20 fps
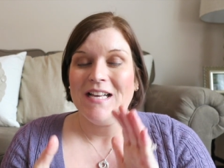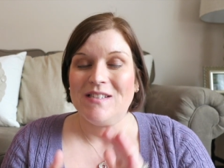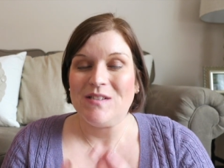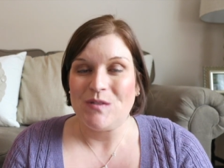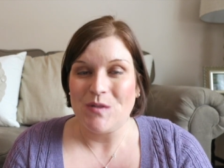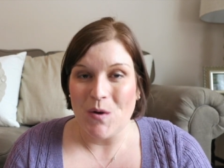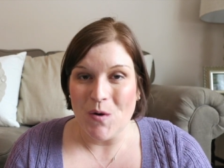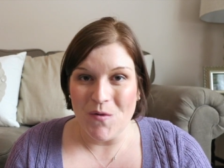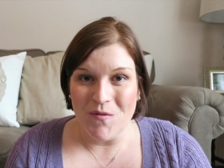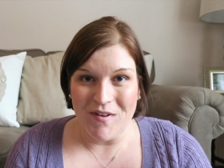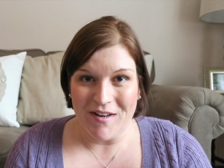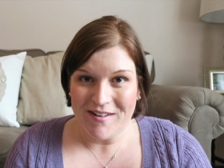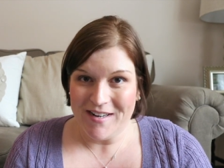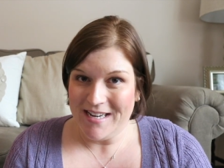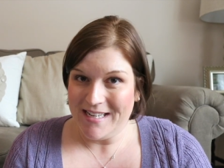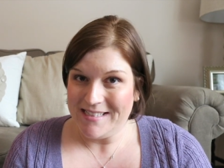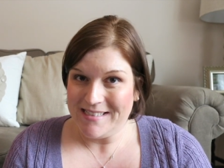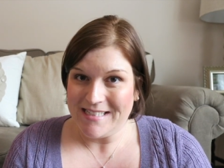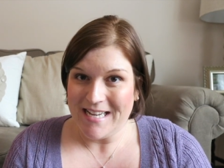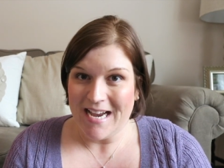So
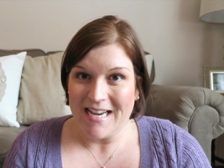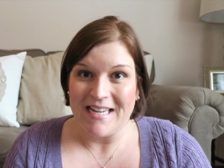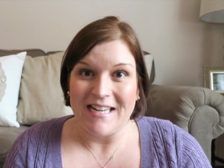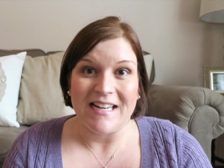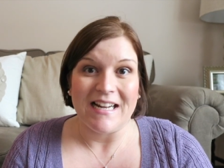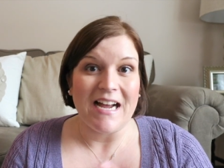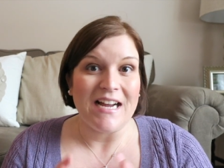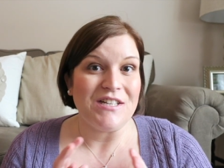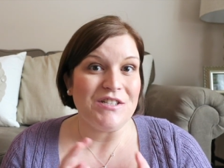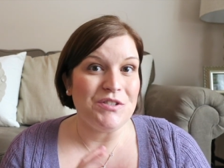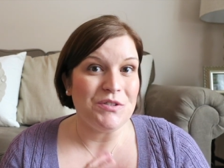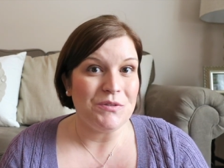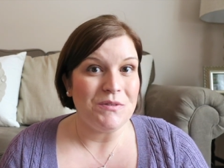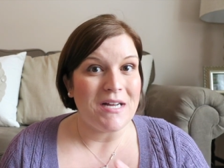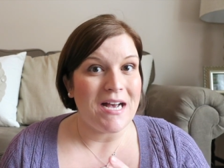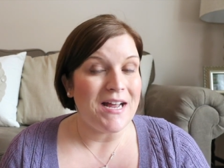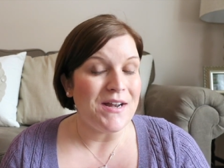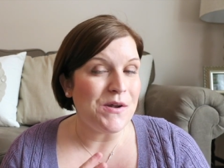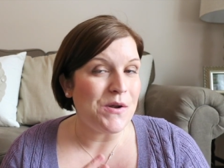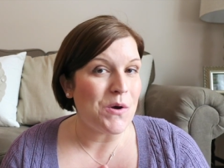very excited. I do
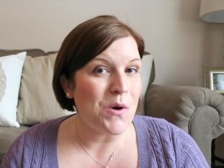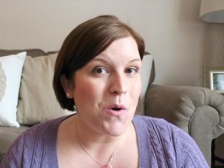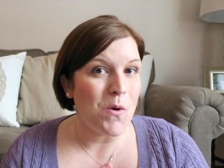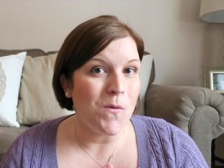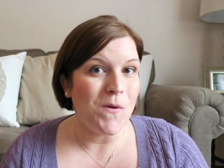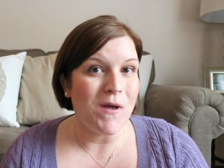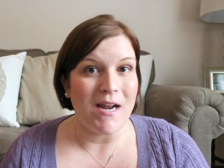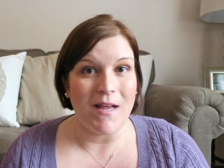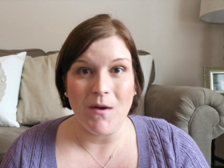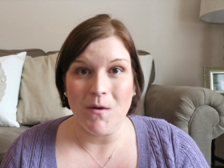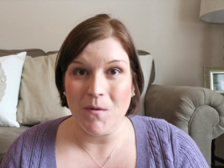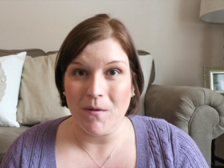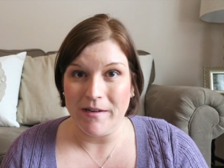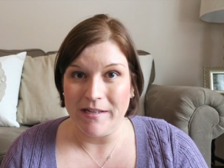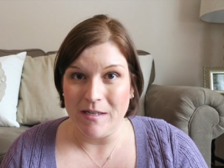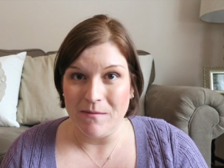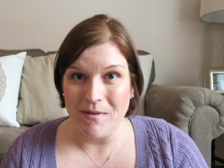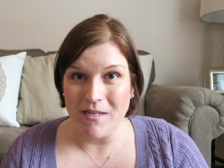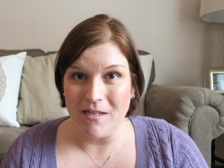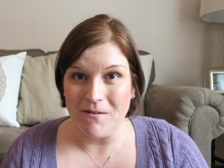not know what I'm
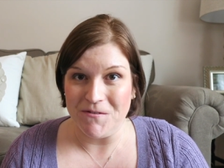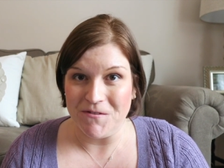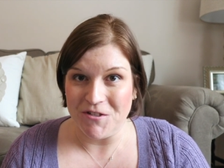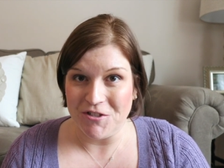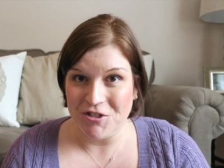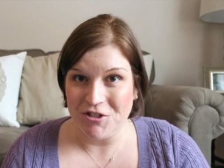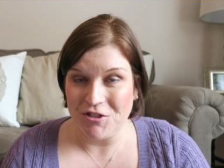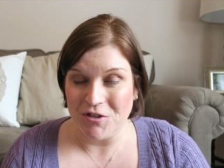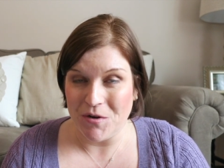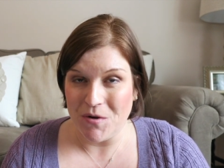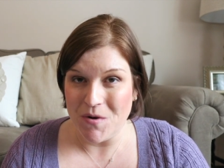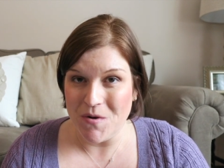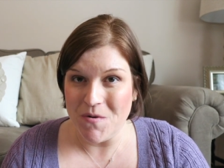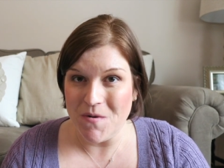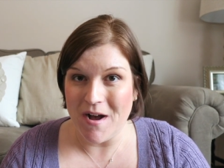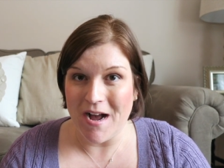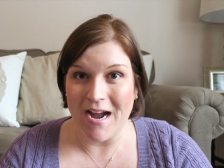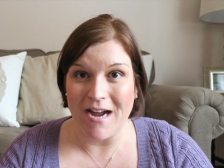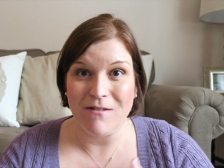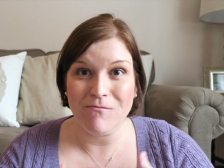going to be able to
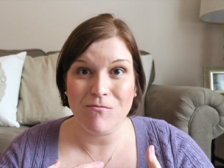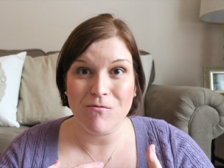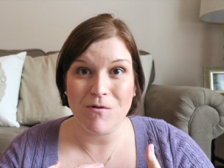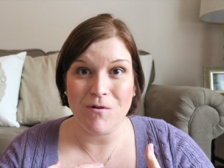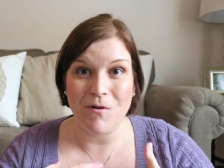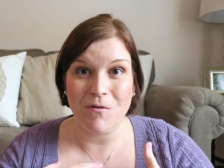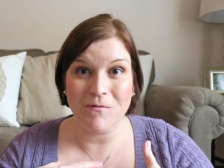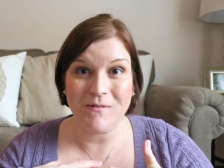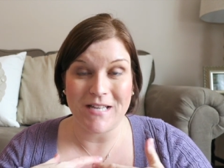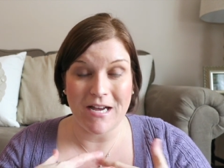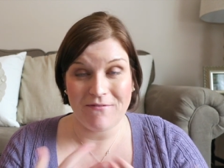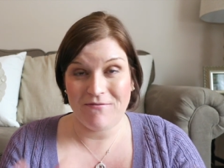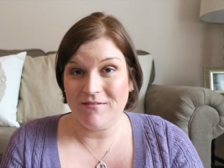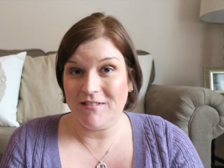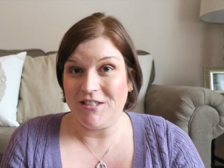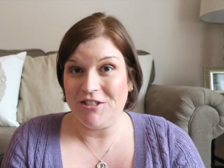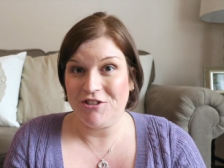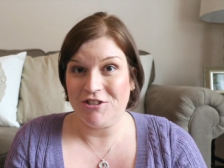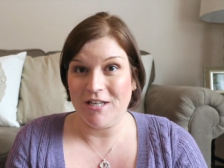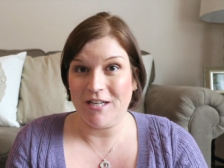show. I will
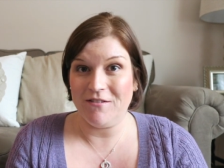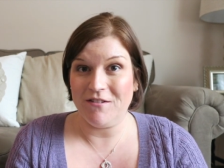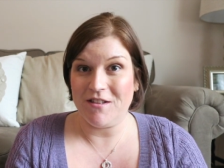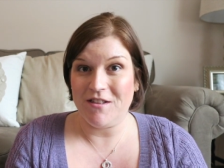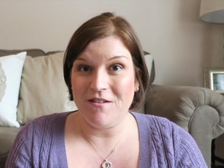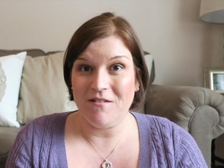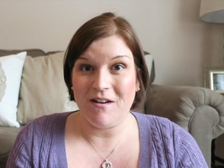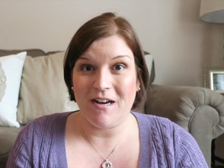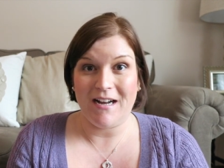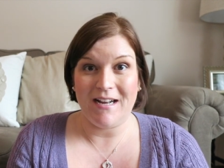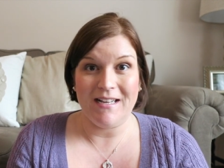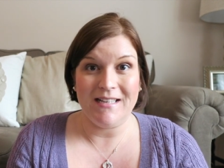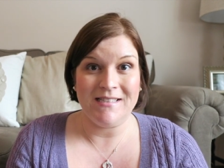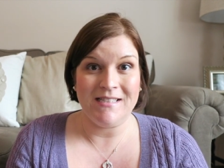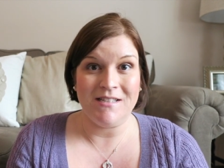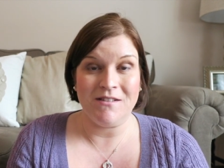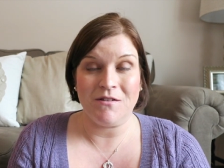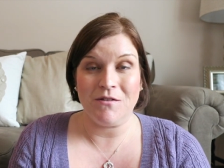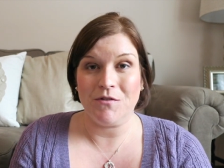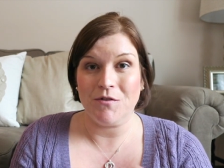definitely share with you guys
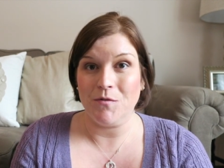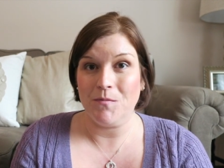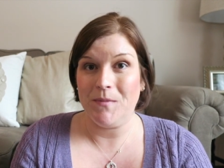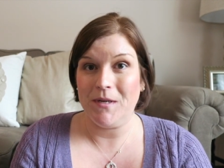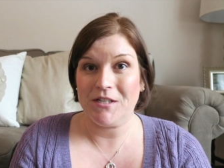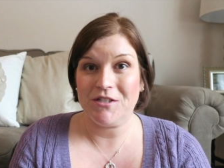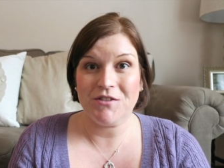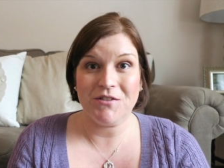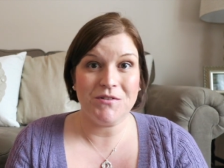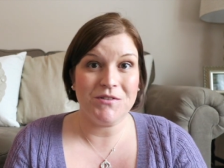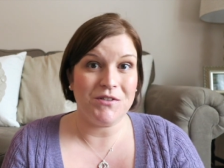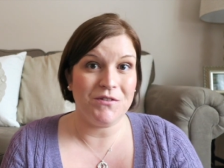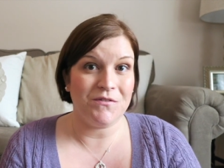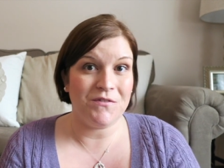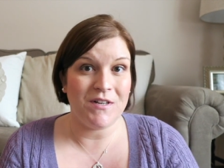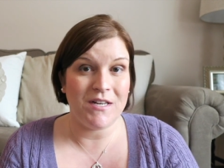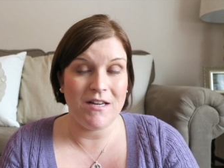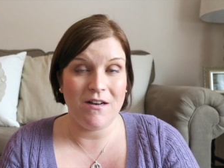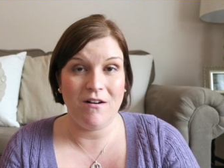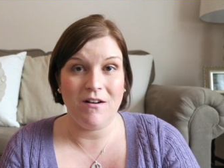either through pictures or
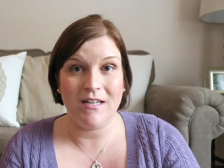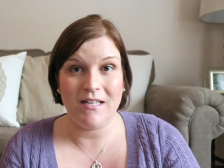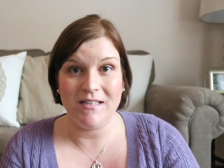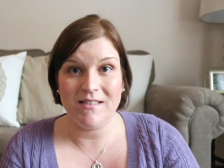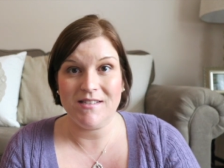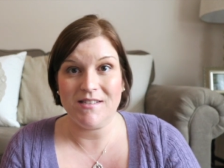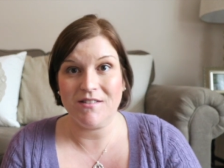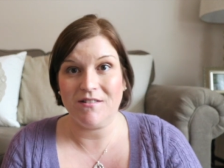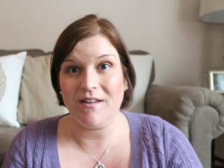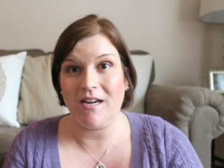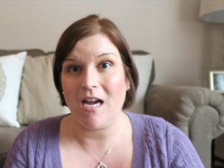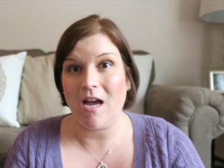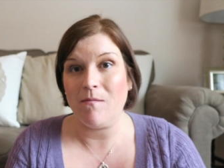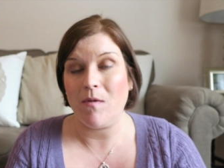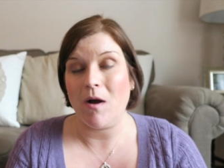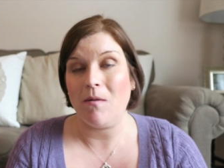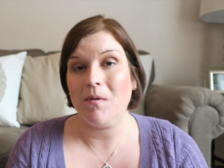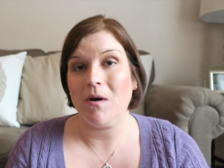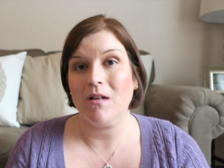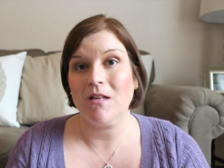video on Instagram.
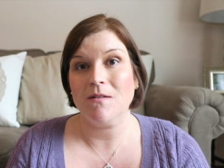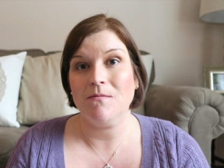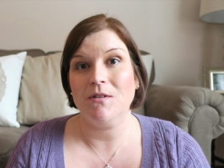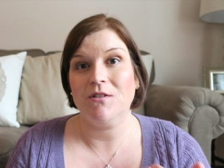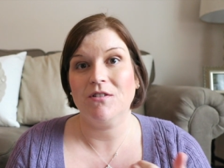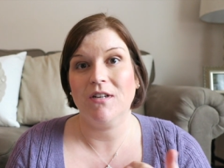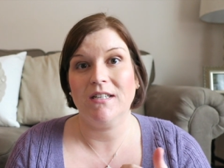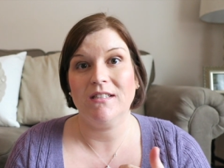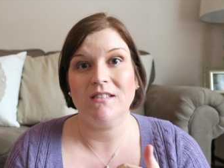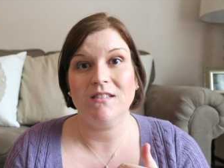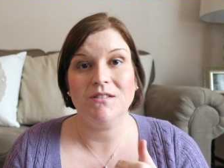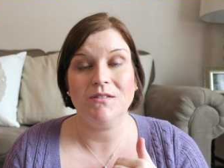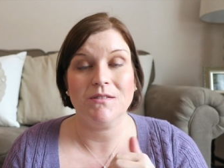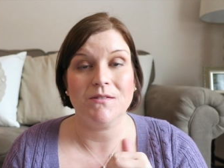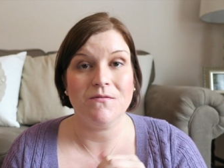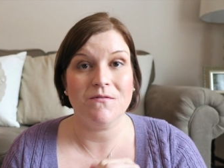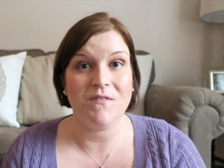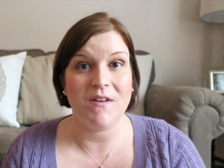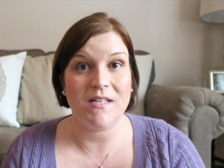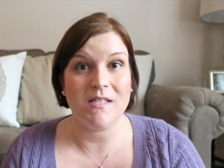I'll probably be trying to do
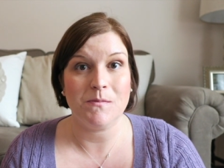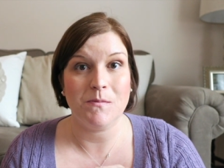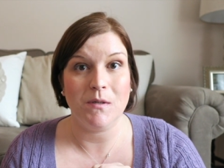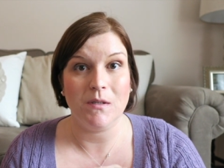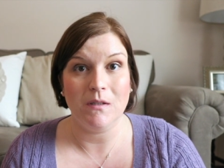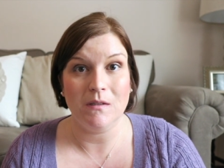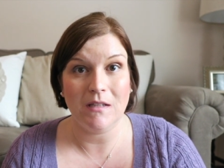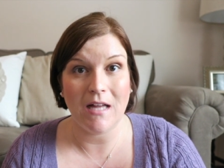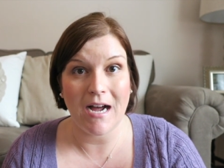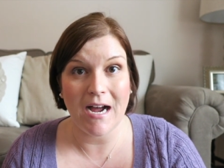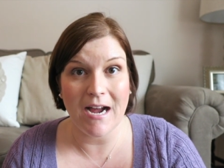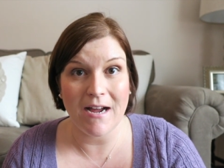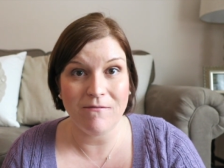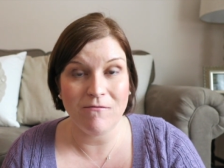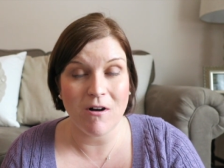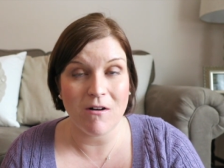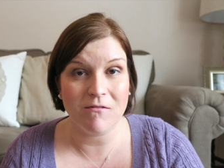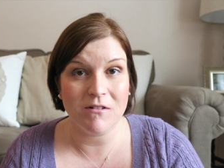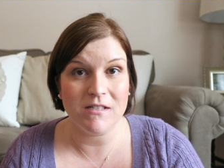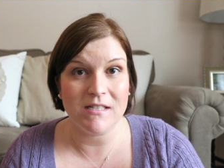some Facebook Live
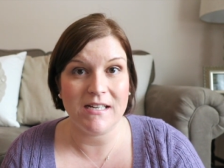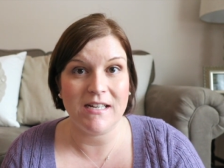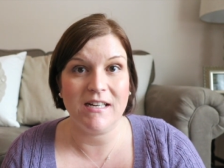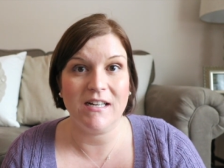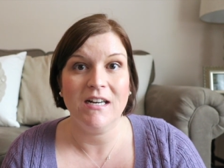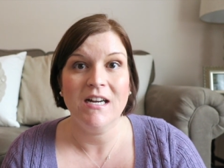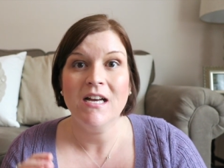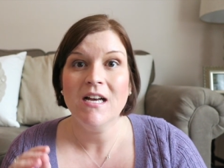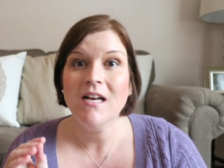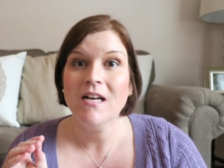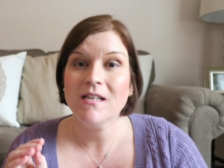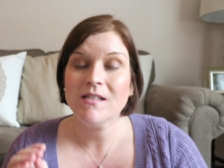while we're there.